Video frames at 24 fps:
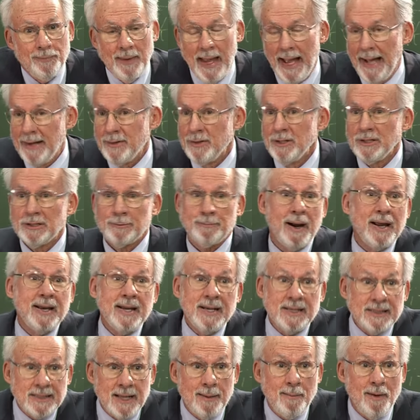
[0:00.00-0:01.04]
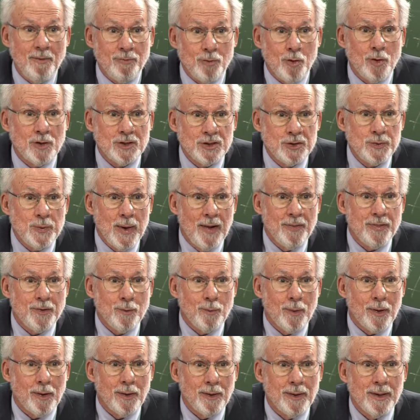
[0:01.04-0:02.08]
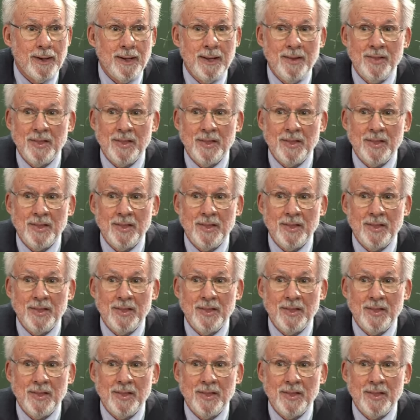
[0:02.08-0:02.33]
and to spread Islam, of course, throughout the world.